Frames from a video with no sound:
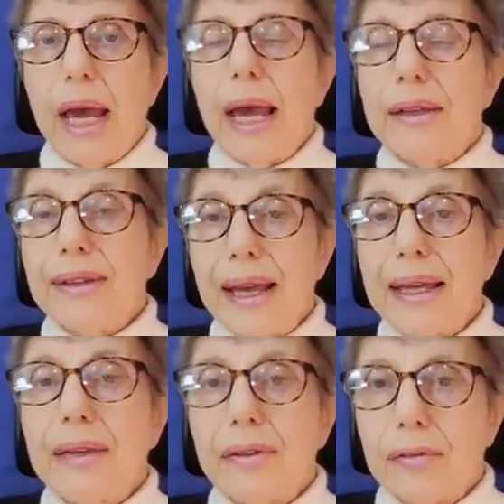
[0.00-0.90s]
and
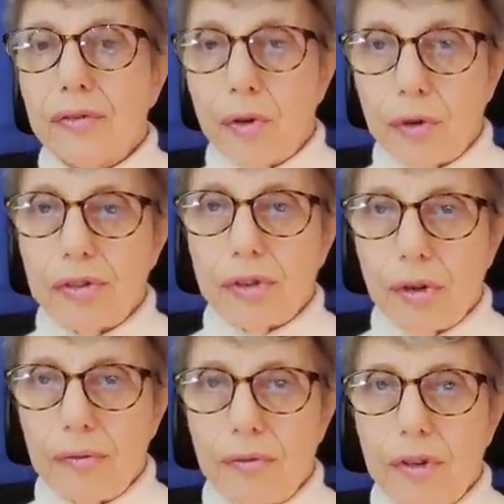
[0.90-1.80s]
either force
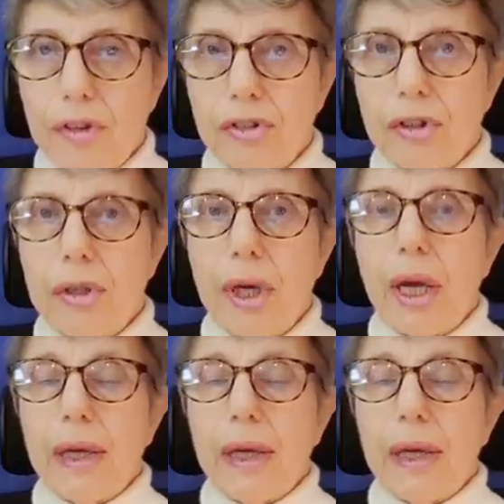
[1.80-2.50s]
conversion